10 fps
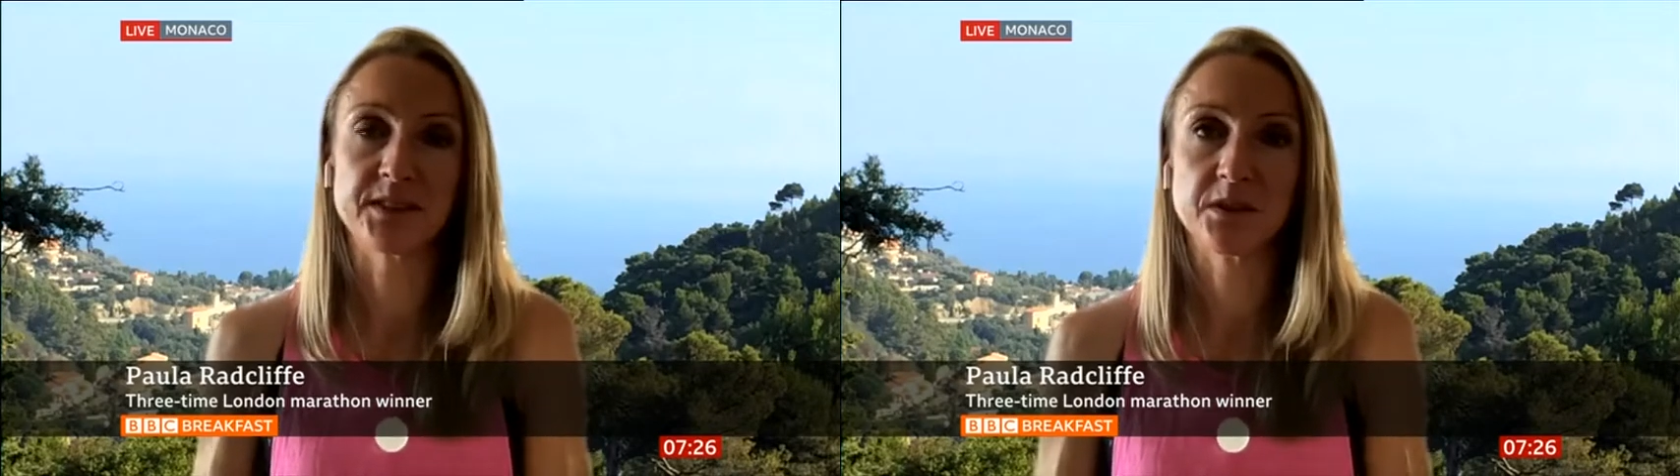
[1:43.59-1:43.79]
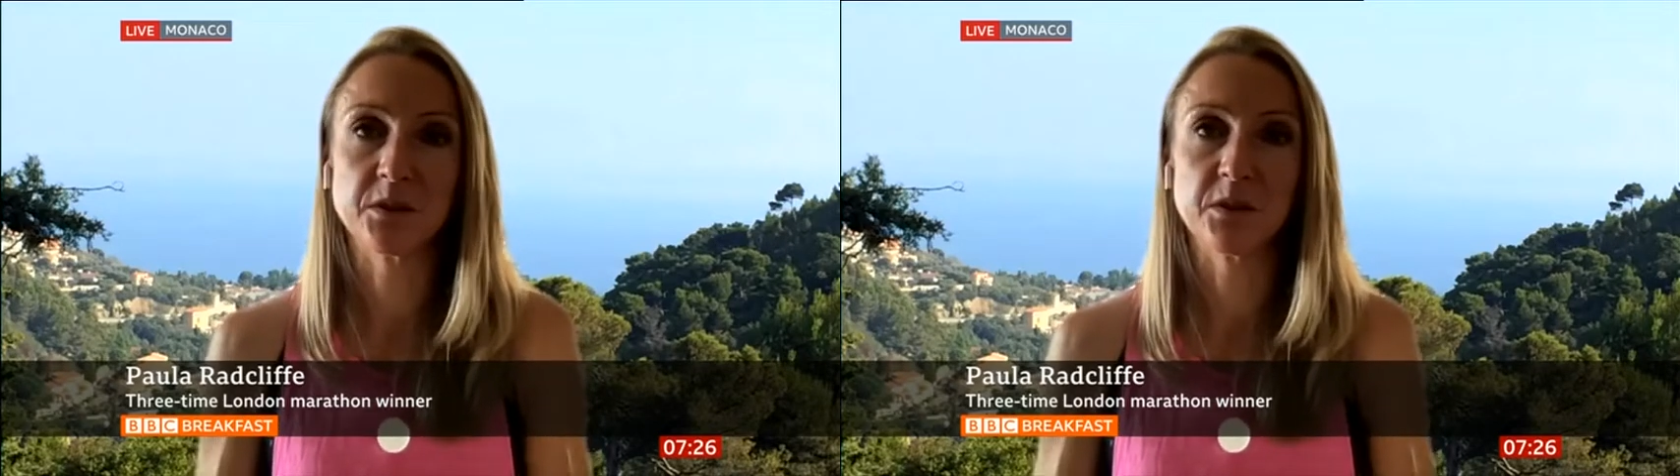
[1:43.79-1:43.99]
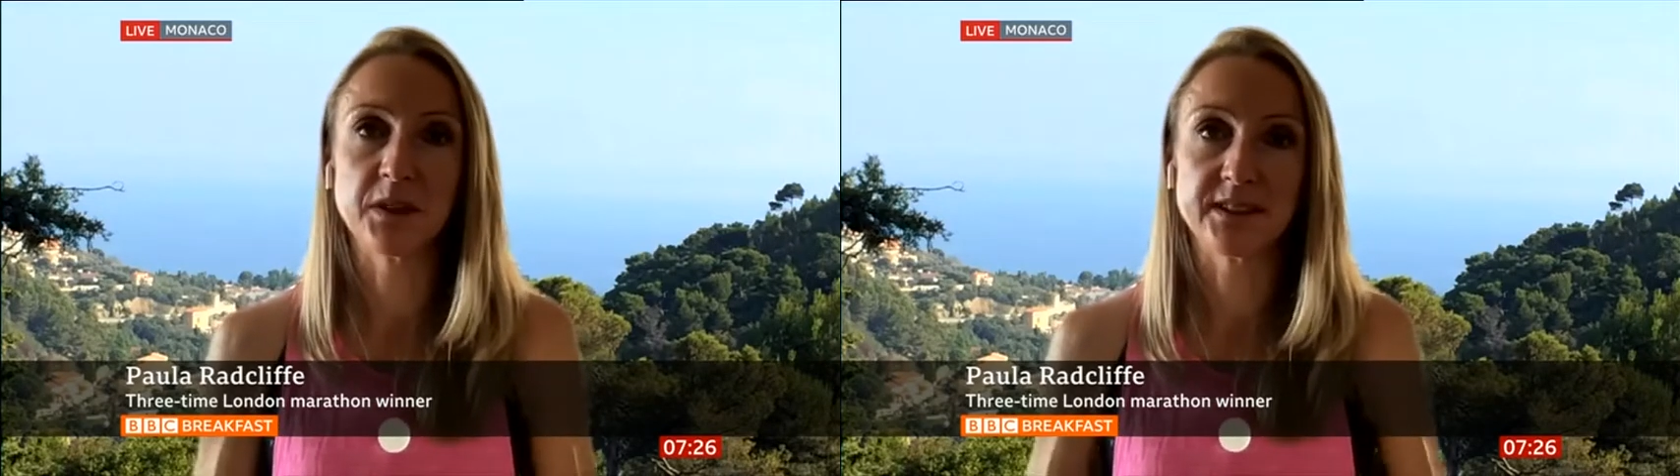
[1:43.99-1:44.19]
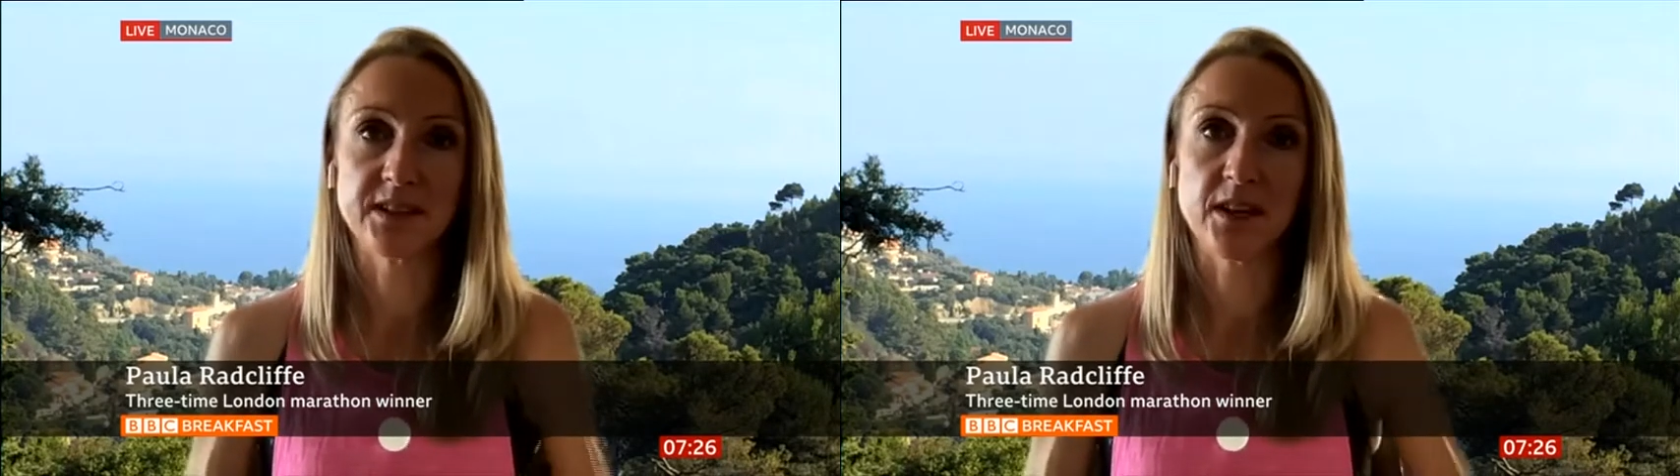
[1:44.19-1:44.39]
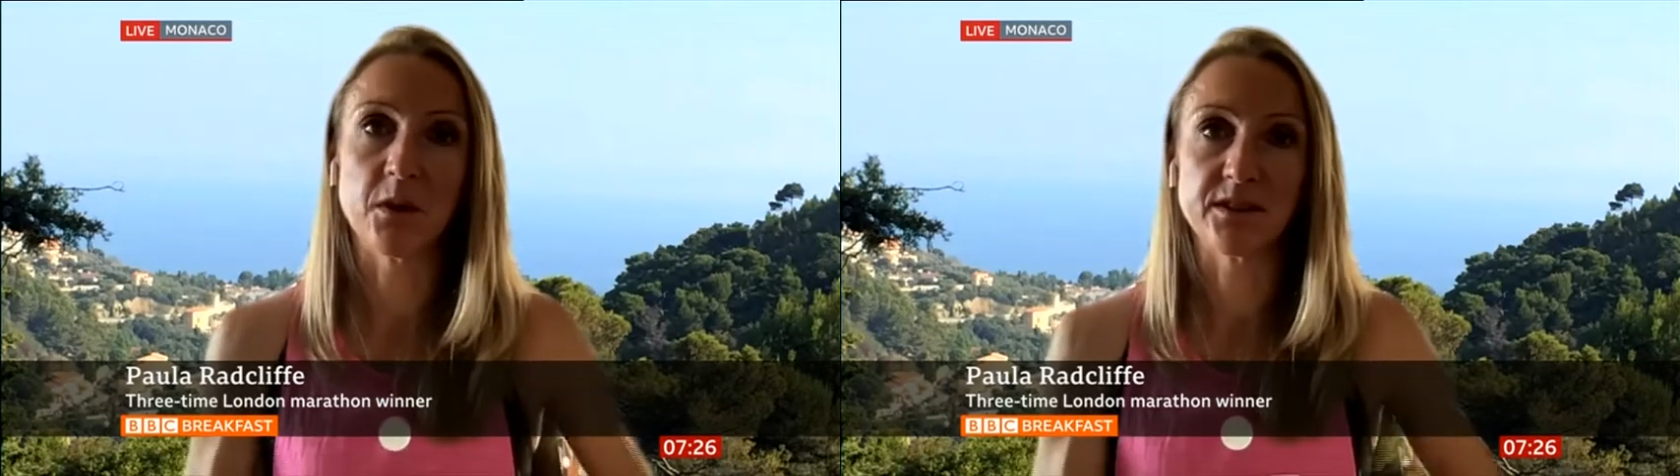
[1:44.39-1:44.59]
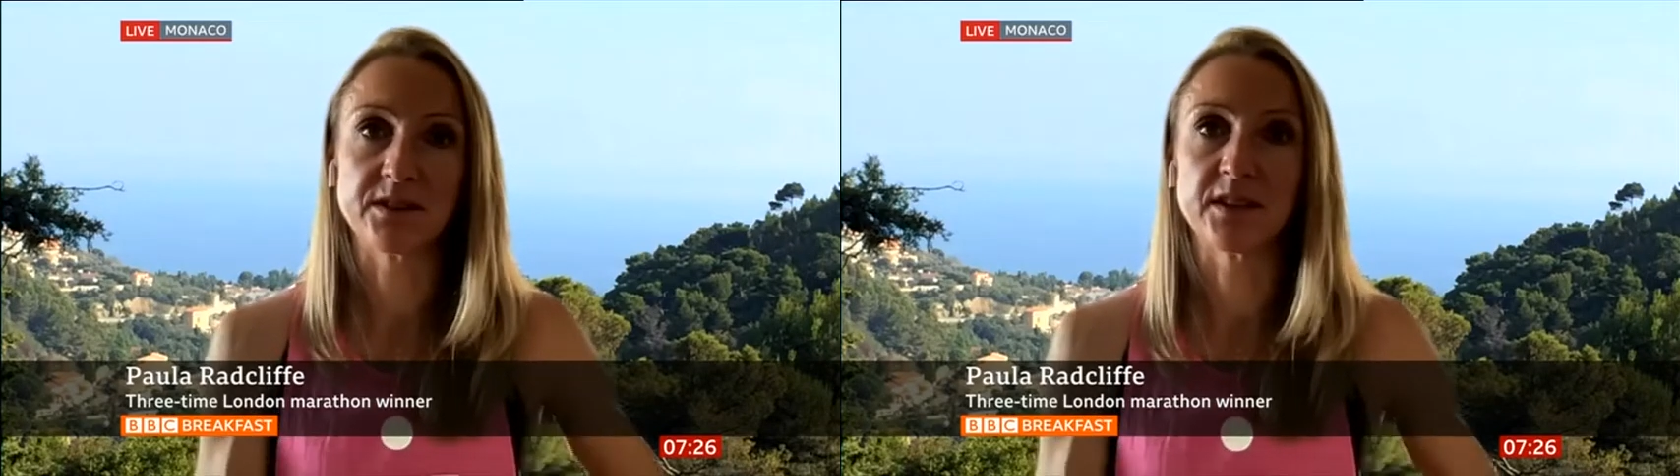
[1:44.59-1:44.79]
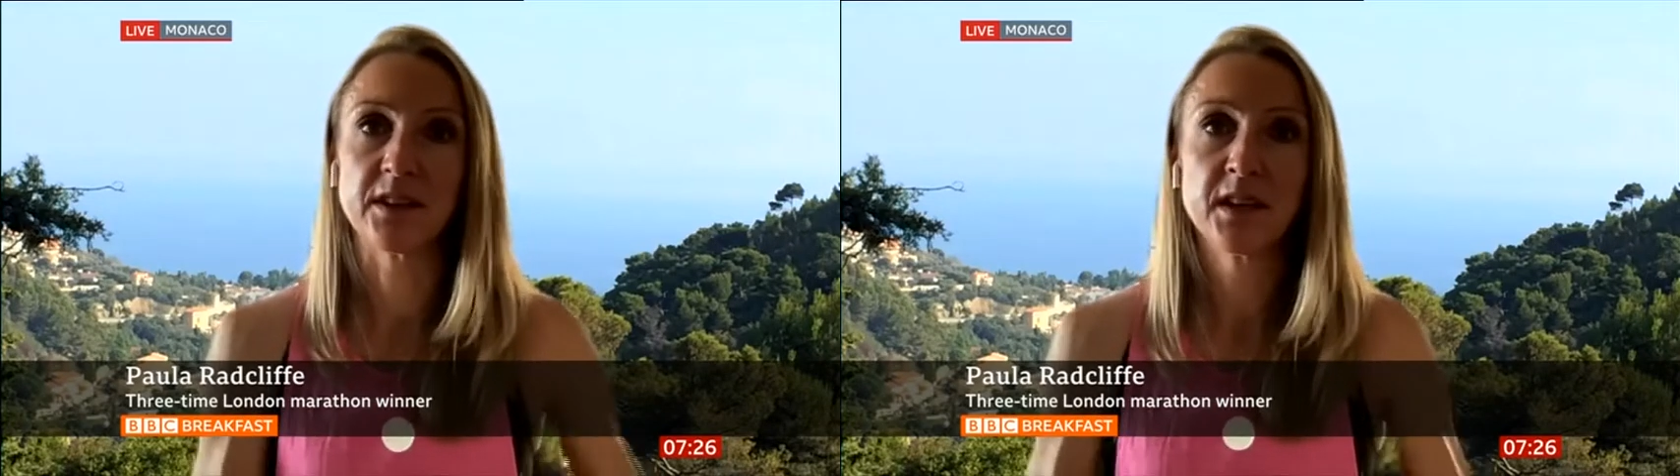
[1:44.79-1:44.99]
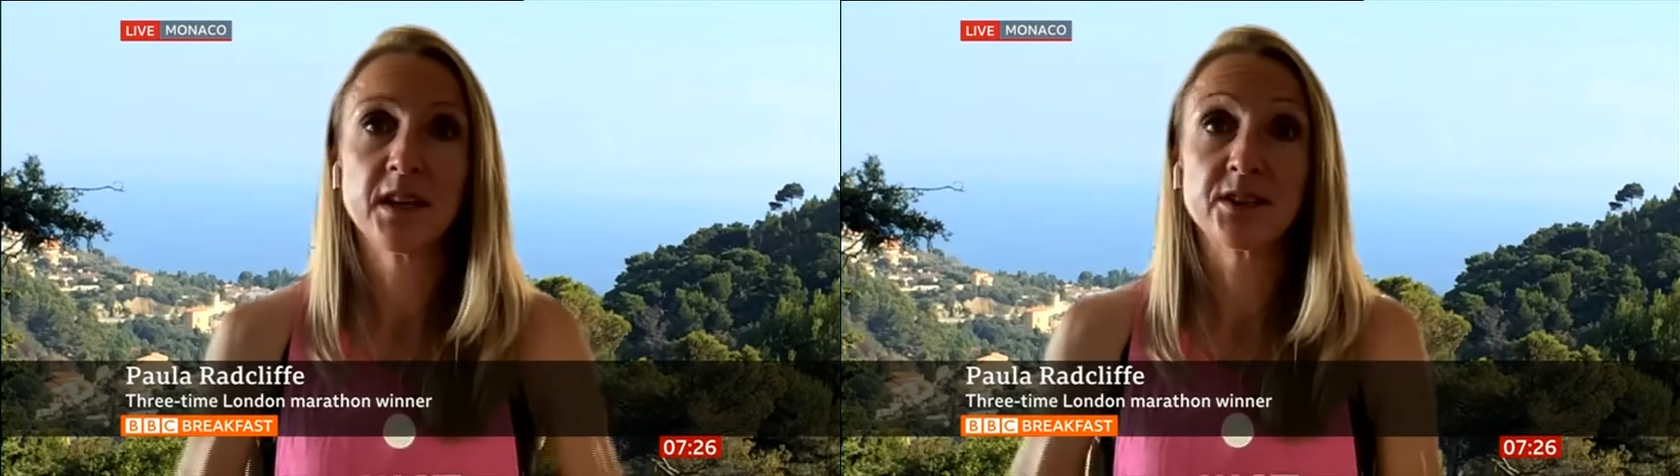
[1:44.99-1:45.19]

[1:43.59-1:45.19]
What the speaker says: school and to go on to